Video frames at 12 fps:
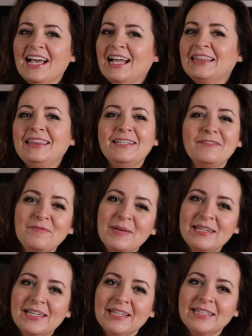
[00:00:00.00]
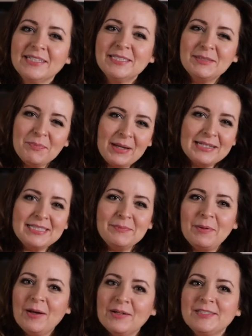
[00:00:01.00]
I love making this spicy
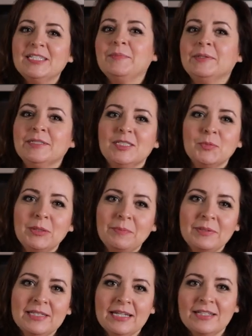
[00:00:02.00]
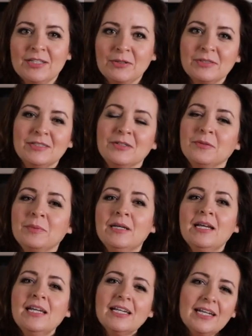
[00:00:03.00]
parsnip and sweet potato soup,
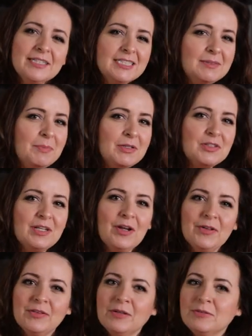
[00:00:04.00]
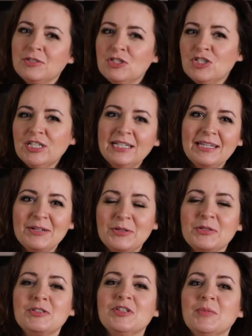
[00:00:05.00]
especially on those chilly
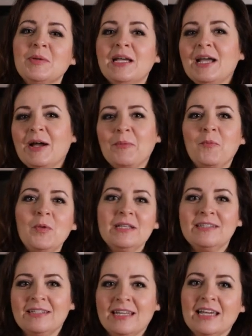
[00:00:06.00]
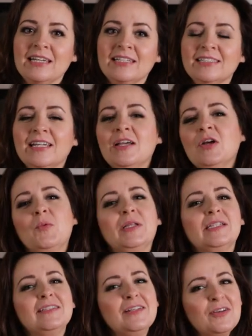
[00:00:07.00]
autumn and winter days
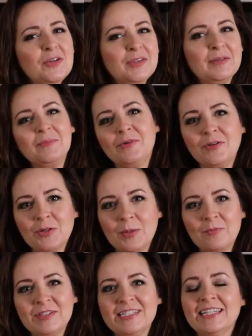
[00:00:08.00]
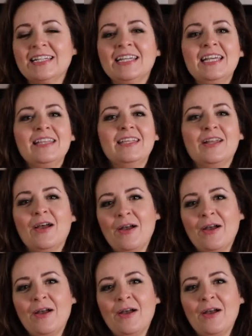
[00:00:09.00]
when there's nothing more comforting than a